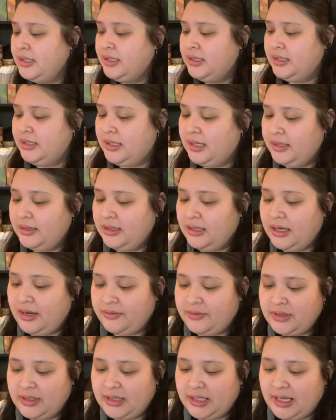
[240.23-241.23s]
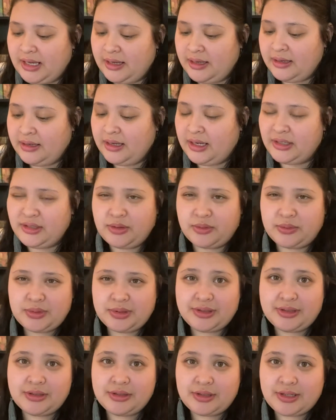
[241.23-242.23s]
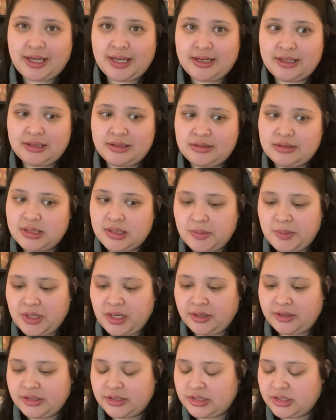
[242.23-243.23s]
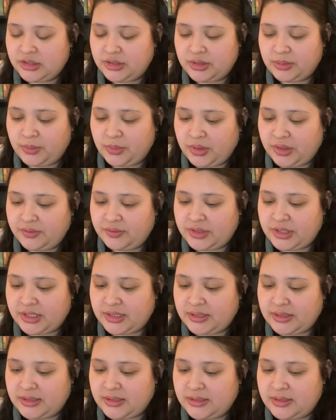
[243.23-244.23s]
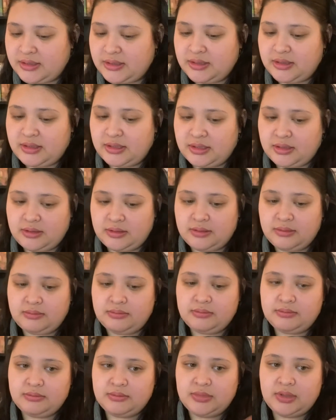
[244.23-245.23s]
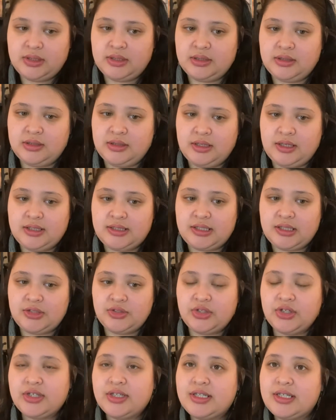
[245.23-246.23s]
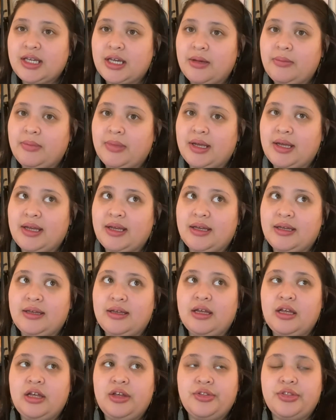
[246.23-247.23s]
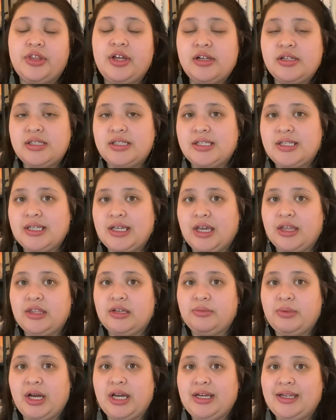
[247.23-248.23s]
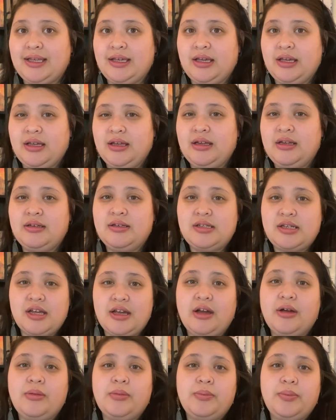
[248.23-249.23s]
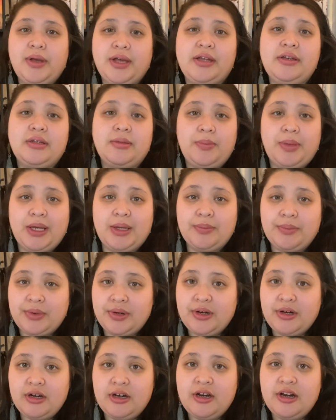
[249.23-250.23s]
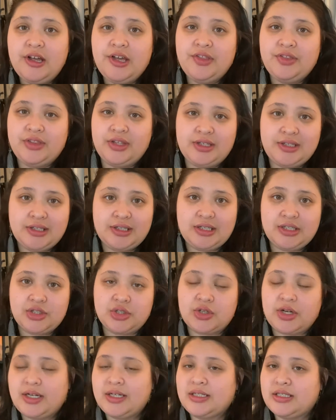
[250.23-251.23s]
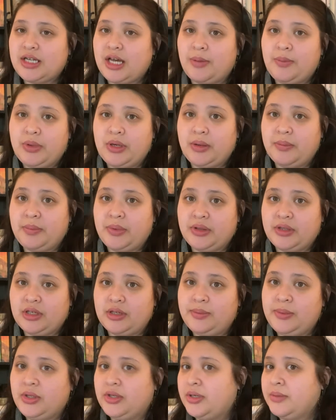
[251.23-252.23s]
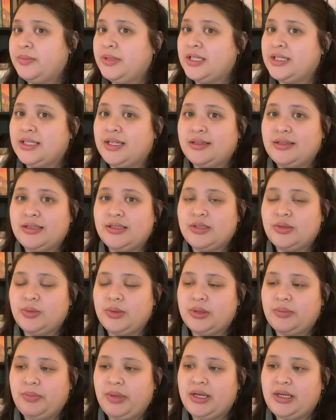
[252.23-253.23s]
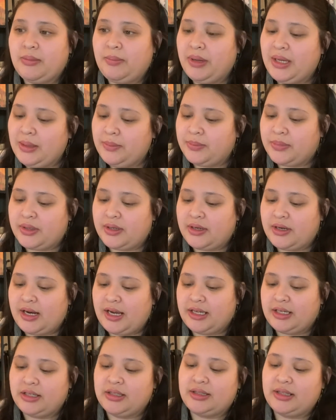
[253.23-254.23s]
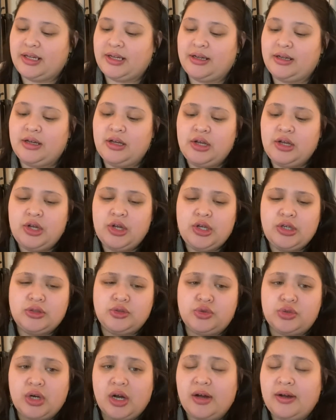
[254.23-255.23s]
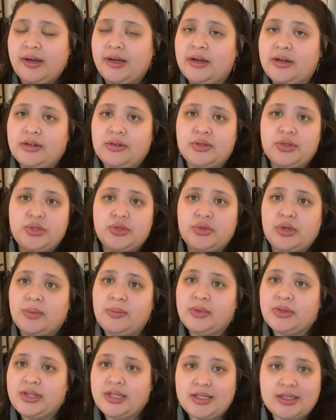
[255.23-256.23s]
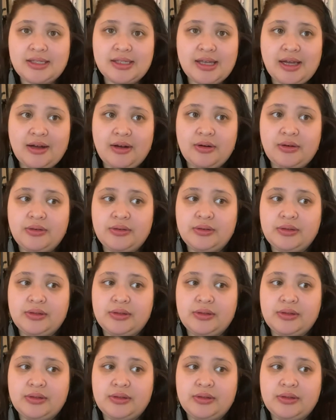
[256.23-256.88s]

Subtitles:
And then after that, I don't really look at it, to be honest. It's more of just, it's easier to get my thoughts together writing it down pen to paper than it is trying to type it up on the computer, because at least with pen to paper, I can like draw arrows, scribble things out